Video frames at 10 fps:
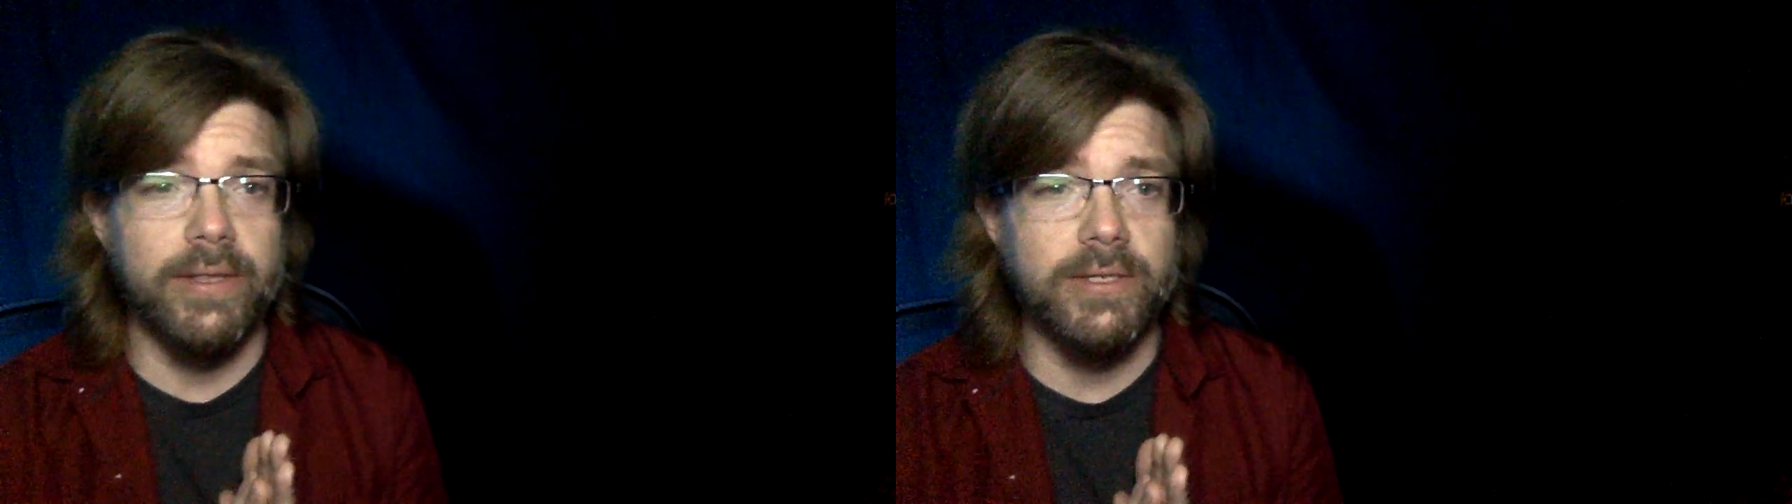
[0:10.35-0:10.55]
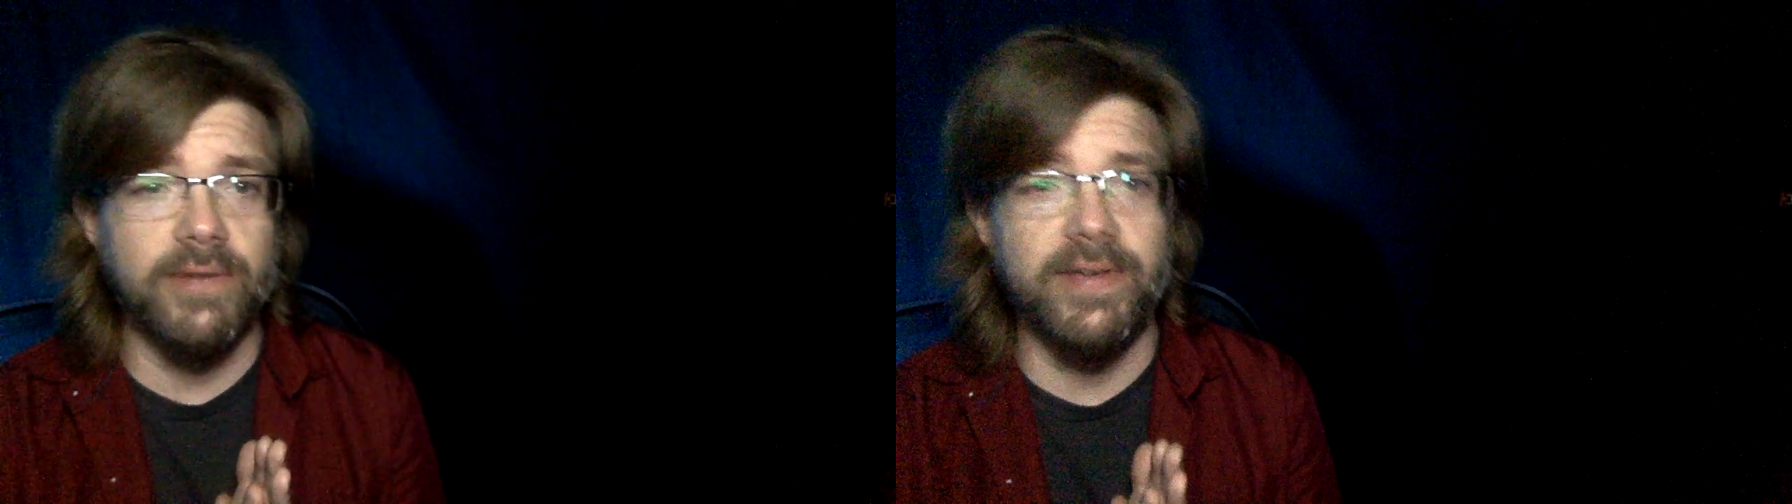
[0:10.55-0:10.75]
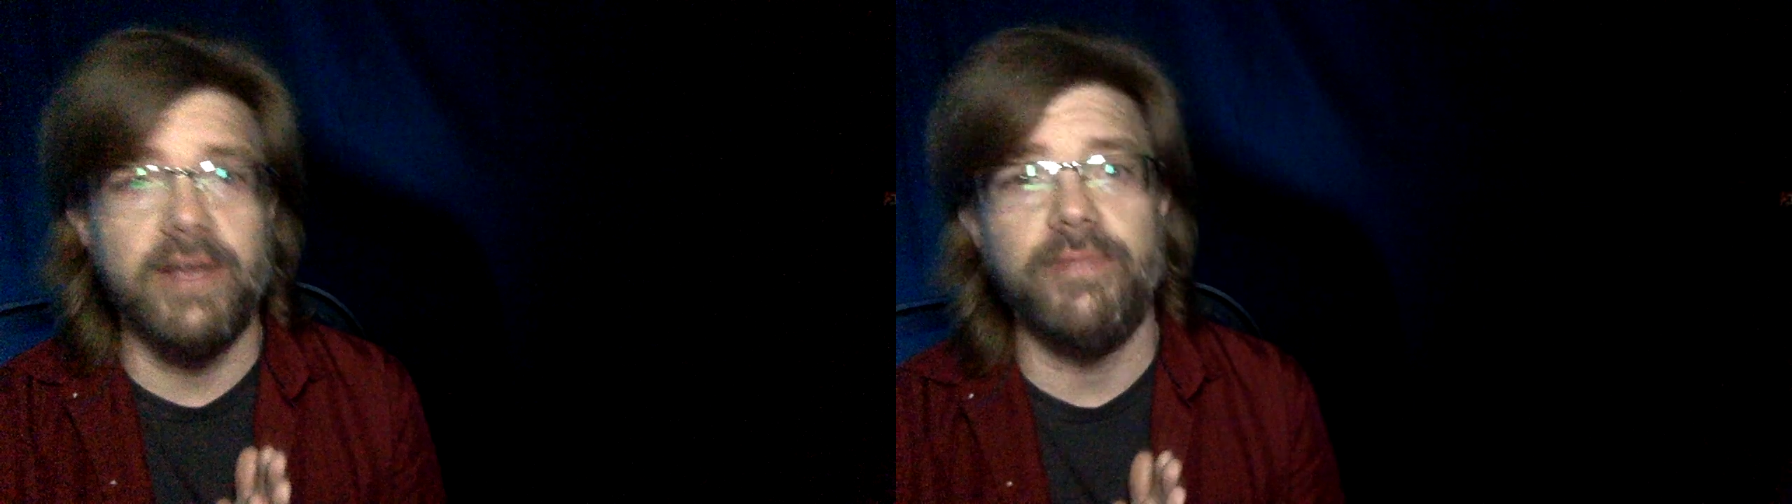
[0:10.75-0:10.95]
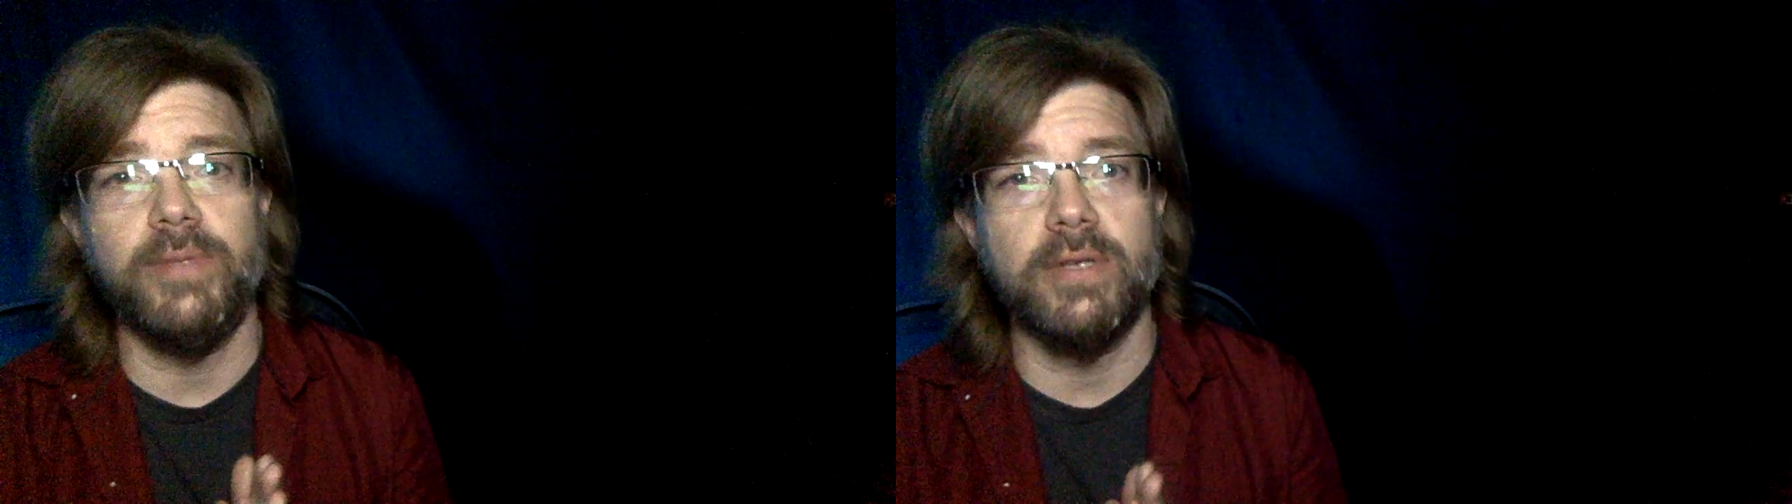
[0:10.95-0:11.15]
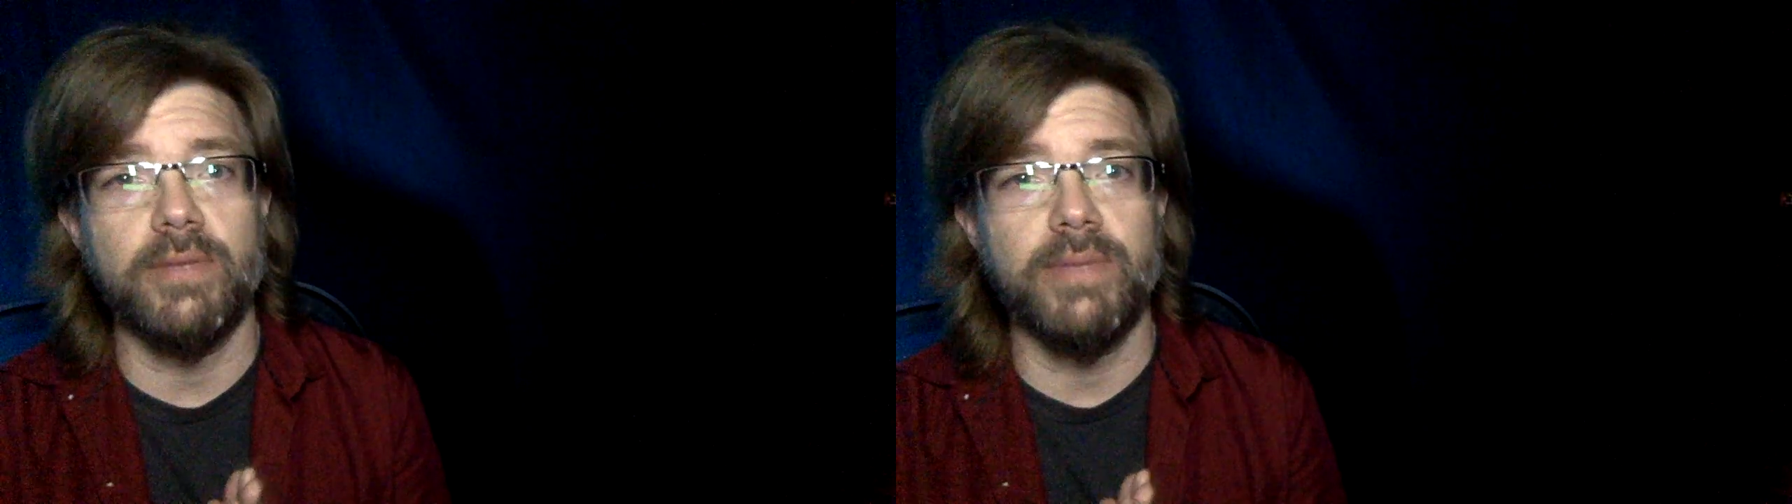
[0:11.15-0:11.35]
Survey of
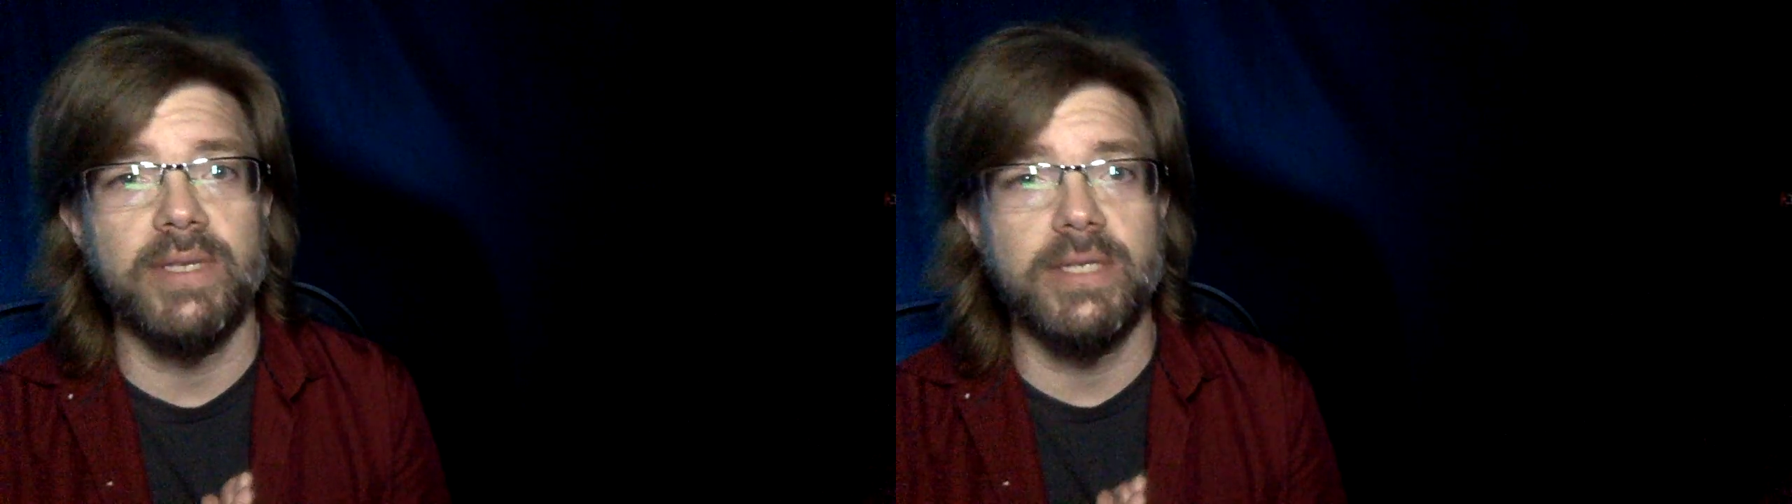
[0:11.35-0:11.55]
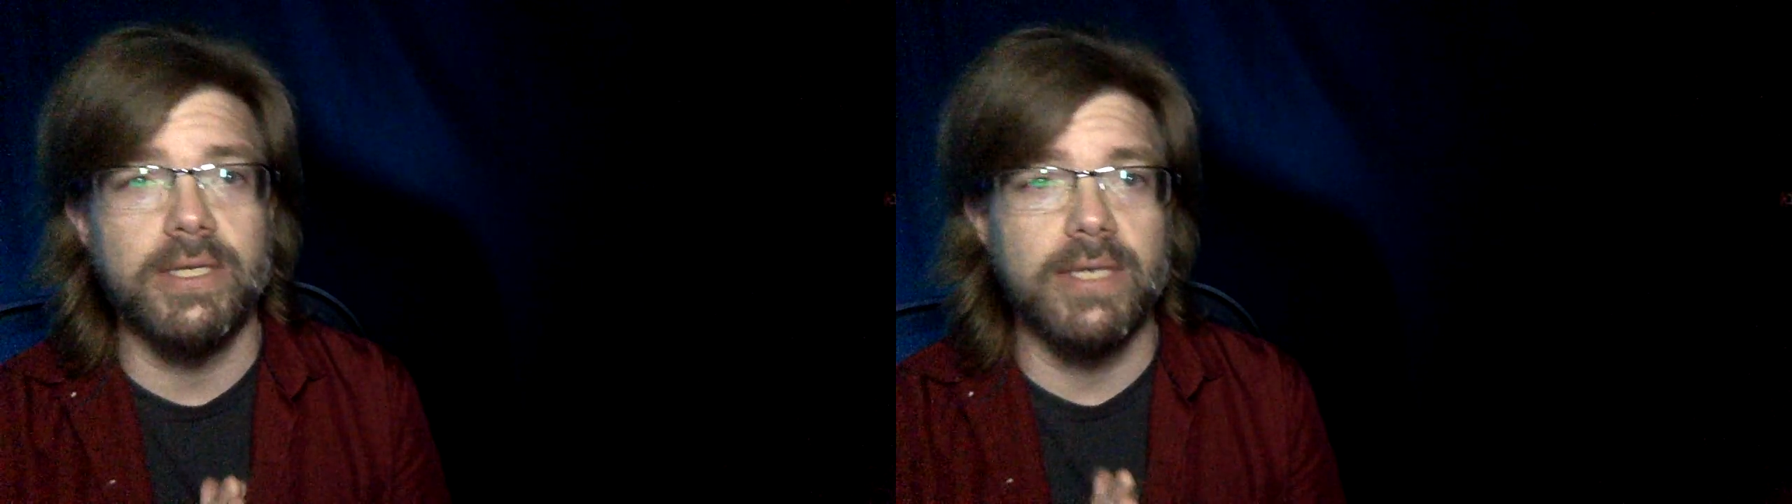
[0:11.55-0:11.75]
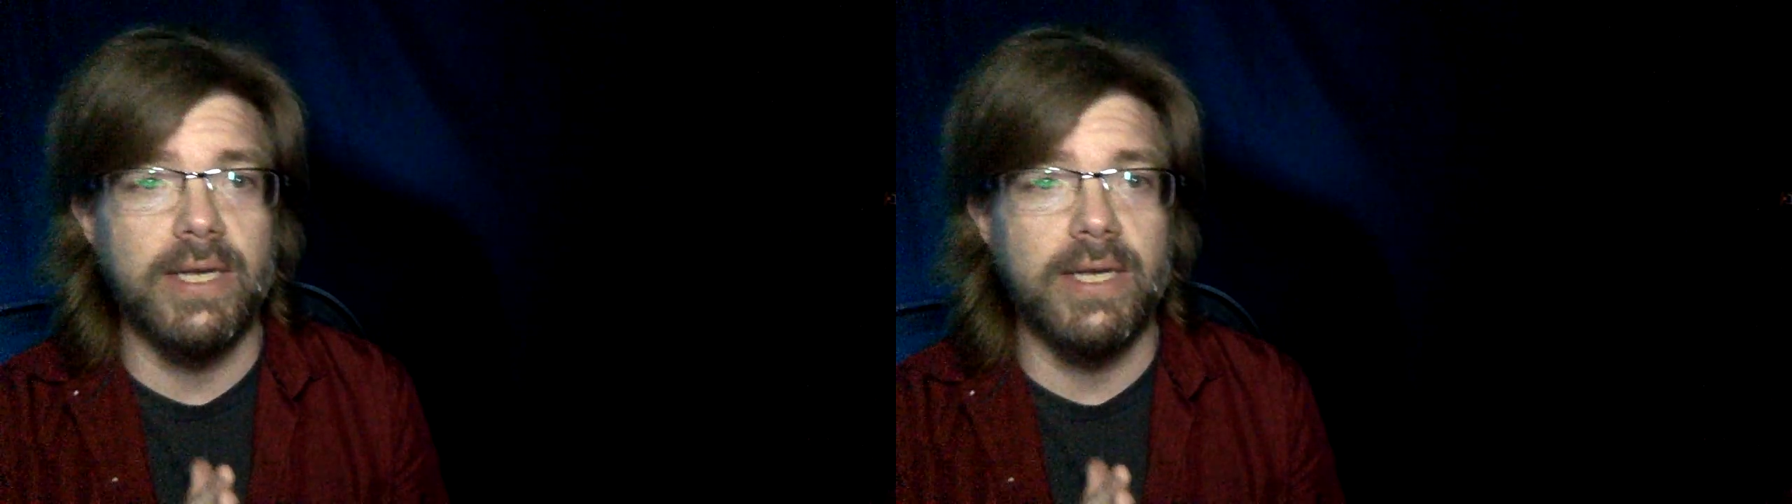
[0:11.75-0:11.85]
Music Business,